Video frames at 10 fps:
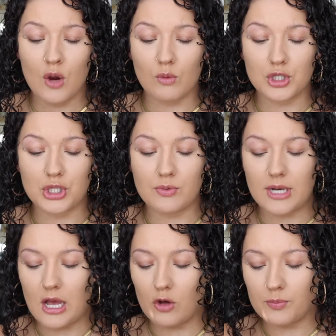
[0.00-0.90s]
where she would
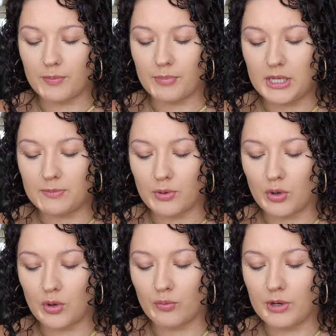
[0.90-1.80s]
help
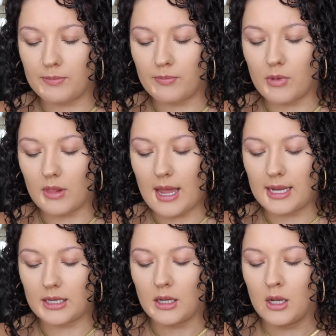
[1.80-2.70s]
people
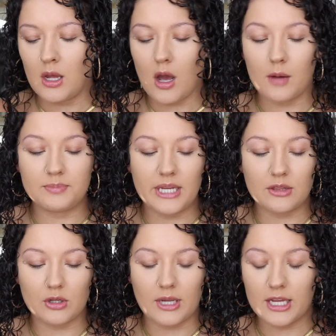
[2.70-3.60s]
update
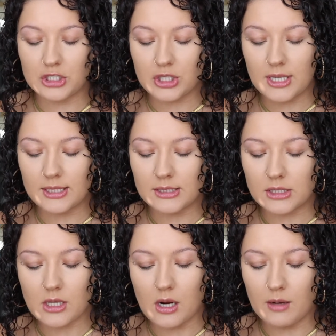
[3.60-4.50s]
their
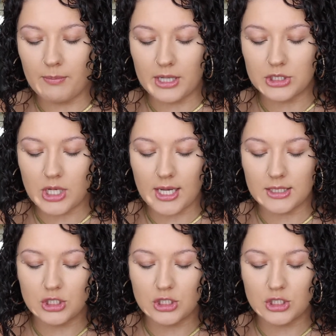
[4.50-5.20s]
kitchens on a budget.